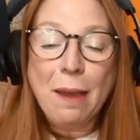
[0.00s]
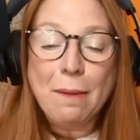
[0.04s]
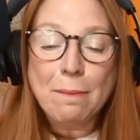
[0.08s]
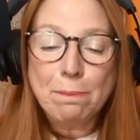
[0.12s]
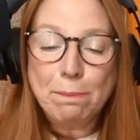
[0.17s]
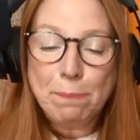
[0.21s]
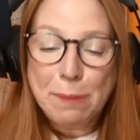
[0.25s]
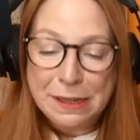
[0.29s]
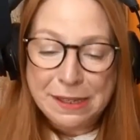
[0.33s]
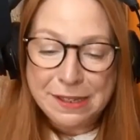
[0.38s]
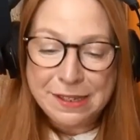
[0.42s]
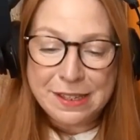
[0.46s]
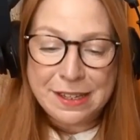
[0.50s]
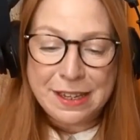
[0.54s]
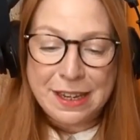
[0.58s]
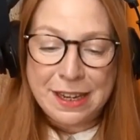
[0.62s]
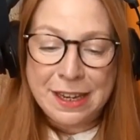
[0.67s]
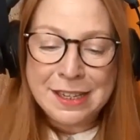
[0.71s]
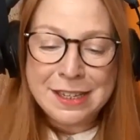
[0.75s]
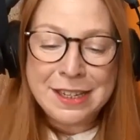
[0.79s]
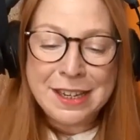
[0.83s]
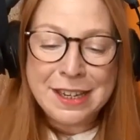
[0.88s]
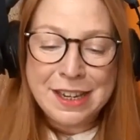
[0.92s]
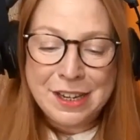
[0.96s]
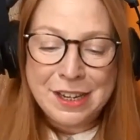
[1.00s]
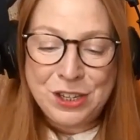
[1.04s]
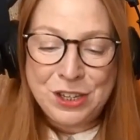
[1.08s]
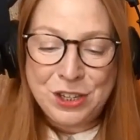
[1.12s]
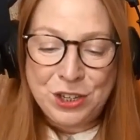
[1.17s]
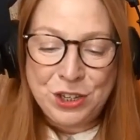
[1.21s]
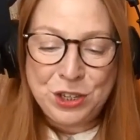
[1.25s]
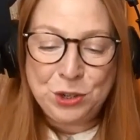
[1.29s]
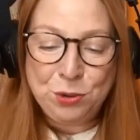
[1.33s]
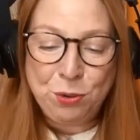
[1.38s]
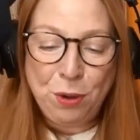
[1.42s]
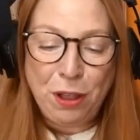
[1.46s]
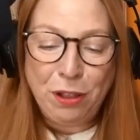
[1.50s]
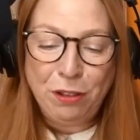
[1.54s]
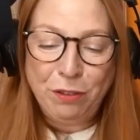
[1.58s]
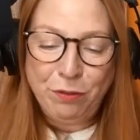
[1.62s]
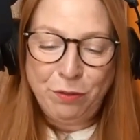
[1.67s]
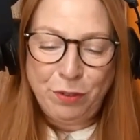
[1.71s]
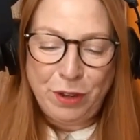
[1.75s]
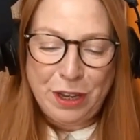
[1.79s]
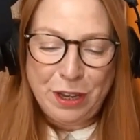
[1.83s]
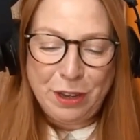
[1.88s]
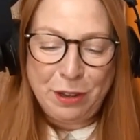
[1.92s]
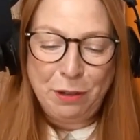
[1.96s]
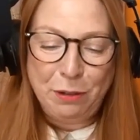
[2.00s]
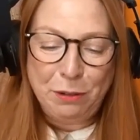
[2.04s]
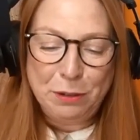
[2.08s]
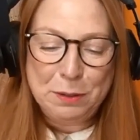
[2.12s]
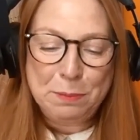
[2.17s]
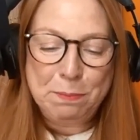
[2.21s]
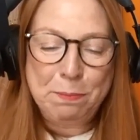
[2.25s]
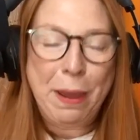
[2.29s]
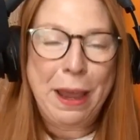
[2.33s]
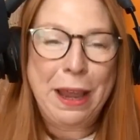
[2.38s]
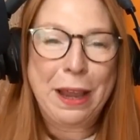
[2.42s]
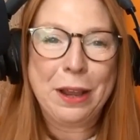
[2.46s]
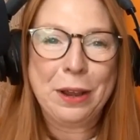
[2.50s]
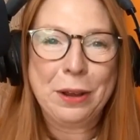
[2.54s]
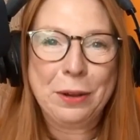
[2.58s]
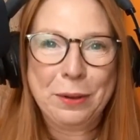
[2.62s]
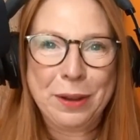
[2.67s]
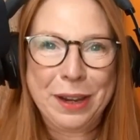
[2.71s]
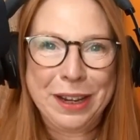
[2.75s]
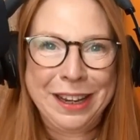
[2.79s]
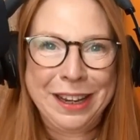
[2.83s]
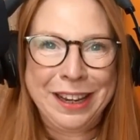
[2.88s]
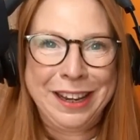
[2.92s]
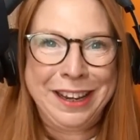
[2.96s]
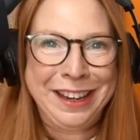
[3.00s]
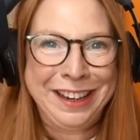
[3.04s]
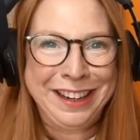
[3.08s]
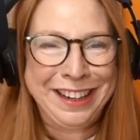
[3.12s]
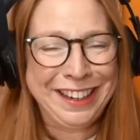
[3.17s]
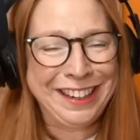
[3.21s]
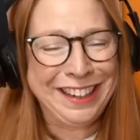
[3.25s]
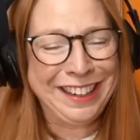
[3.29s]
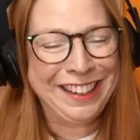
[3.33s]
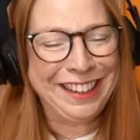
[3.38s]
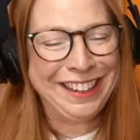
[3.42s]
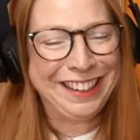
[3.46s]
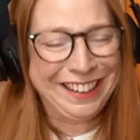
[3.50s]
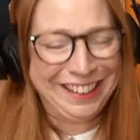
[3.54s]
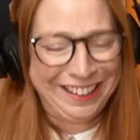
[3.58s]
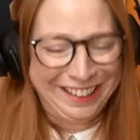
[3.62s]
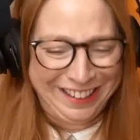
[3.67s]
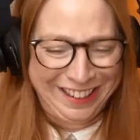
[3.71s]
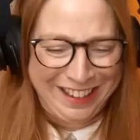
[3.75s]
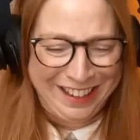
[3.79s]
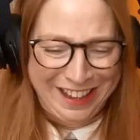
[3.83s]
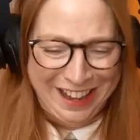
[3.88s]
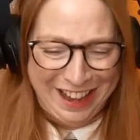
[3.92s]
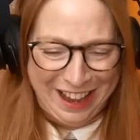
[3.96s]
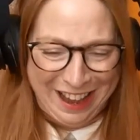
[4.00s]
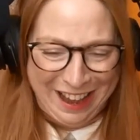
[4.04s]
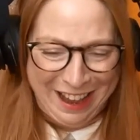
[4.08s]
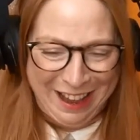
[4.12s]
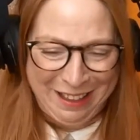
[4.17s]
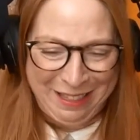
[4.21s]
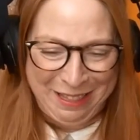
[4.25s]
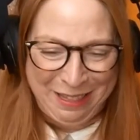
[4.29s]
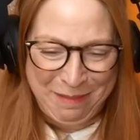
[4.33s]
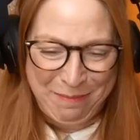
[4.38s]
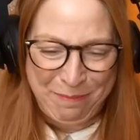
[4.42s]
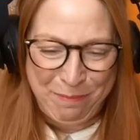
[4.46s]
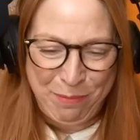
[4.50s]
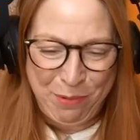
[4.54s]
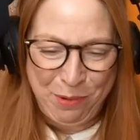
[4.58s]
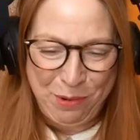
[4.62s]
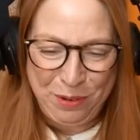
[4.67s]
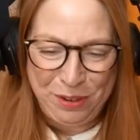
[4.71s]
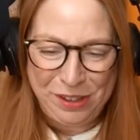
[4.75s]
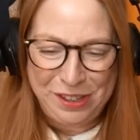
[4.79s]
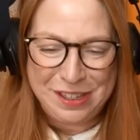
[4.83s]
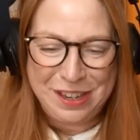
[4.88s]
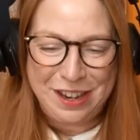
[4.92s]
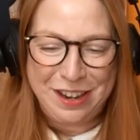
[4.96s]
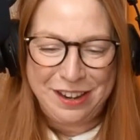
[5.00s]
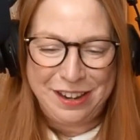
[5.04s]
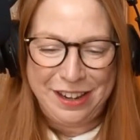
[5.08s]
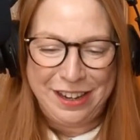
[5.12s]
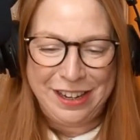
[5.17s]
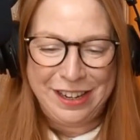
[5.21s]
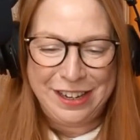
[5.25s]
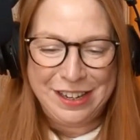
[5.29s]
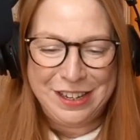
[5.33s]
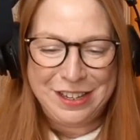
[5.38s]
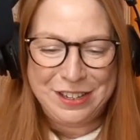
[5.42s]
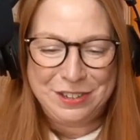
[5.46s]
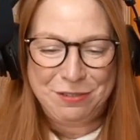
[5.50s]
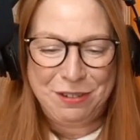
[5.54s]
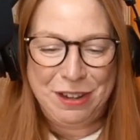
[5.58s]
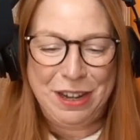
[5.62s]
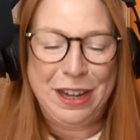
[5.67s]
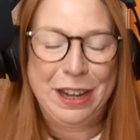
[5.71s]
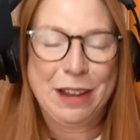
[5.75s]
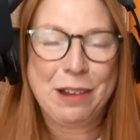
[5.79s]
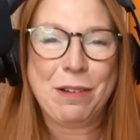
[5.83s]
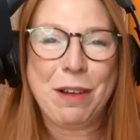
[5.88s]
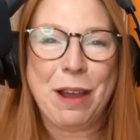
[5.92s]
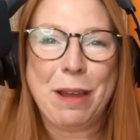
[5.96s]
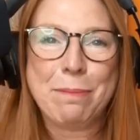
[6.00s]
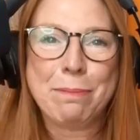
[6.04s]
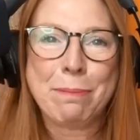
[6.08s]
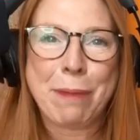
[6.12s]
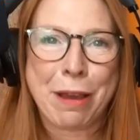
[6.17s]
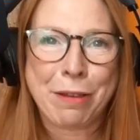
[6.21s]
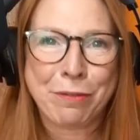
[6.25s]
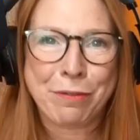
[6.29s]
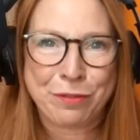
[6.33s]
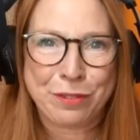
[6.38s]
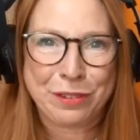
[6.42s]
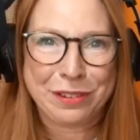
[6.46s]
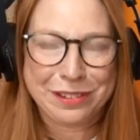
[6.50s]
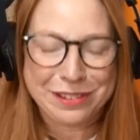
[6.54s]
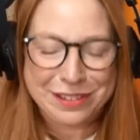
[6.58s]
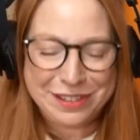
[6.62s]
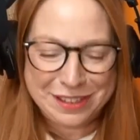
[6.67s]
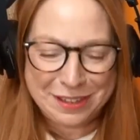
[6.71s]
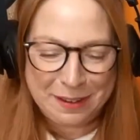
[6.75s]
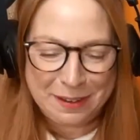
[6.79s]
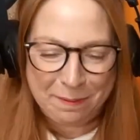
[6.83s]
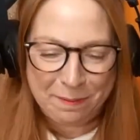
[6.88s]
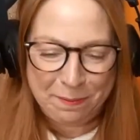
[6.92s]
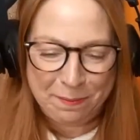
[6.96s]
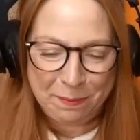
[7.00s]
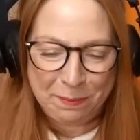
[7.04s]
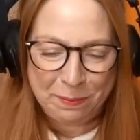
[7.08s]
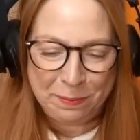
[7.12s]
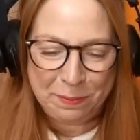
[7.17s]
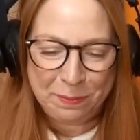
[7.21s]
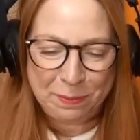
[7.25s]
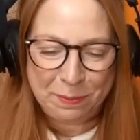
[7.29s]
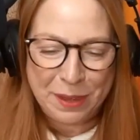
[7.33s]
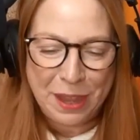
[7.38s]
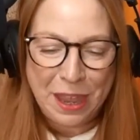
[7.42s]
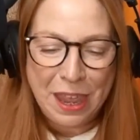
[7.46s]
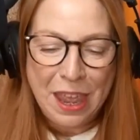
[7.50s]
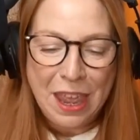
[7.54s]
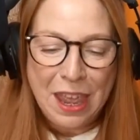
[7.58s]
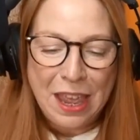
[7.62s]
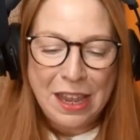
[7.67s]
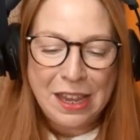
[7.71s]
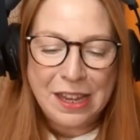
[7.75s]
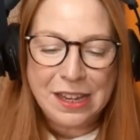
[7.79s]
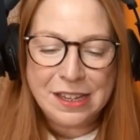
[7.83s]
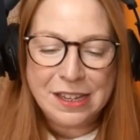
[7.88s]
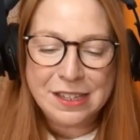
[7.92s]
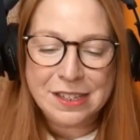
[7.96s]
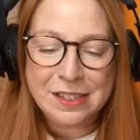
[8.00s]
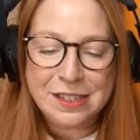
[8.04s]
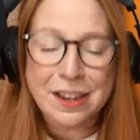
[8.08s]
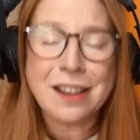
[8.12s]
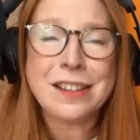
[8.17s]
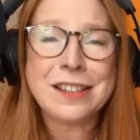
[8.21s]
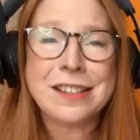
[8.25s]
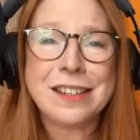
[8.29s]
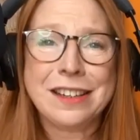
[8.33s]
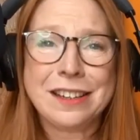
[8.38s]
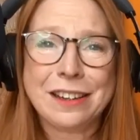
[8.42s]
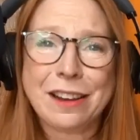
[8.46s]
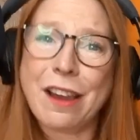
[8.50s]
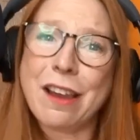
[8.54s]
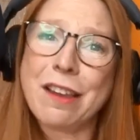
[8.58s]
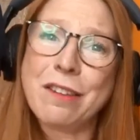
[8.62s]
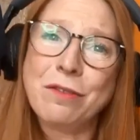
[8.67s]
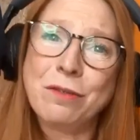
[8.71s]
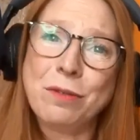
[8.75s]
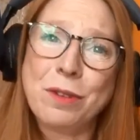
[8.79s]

Biscuit is a 12-week-old penguin. And the poor darling is really quite baffled. He started life